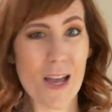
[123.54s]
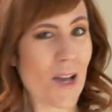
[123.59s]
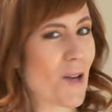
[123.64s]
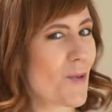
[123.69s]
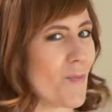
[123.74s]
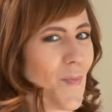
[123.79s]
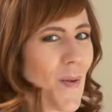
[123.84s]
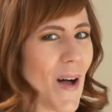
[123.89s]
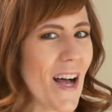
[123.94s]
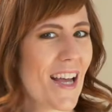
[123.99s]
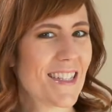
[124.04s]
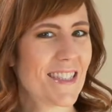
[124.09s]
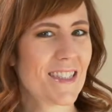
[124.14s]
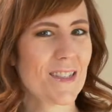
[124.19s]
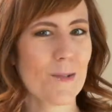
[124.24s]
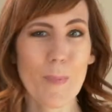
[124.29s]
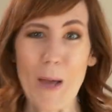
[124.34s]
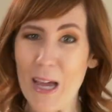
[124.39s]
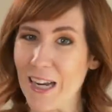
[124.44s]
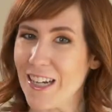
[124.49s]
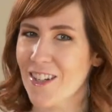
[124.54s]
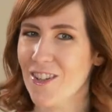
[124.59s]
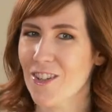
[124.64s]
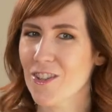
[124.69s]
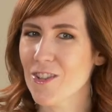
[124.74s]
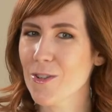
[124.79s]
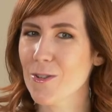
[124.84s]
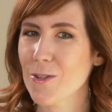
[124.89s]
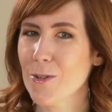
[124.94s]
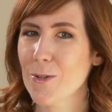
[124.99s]
But depending on
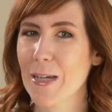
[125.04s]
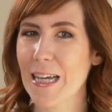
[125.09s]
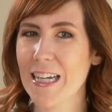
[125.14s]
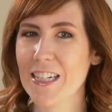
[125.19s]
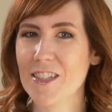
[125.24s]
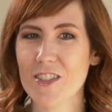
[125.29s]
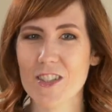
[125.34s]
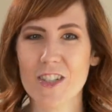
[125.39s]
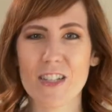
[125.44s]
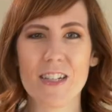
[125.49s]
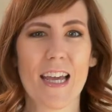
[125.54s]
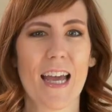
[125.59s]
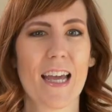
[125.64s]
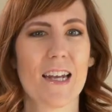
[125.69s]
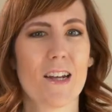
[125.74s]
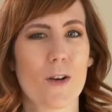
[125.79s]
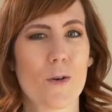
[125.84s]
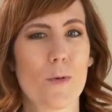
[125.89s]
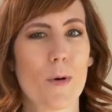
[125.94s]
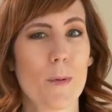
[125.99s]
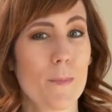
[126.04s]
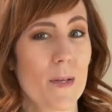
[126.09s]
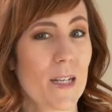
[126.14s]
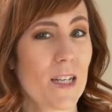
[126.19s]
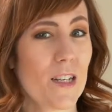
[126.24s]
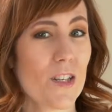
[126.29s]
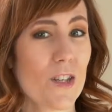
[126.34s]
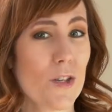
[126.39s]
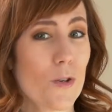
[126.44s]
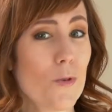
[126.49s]
your location and equipment,
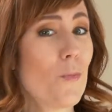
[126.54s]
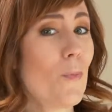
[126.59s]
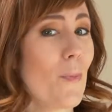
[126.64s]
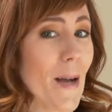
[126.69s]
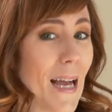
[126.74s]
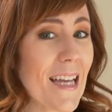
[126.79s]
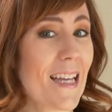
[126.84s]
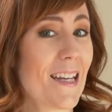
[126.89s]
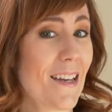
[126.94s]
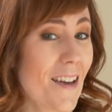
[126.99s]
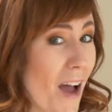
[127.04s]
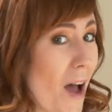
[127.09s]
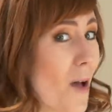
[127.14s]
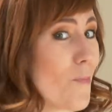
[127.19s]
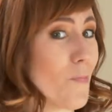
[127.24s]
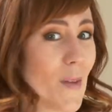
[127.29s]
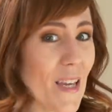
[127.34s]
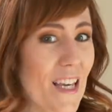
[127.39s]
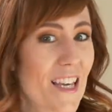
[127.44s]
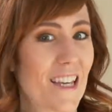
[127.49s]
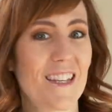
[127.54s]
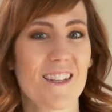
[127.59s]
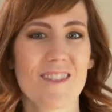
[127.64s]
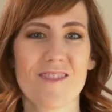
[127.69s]
you might not be.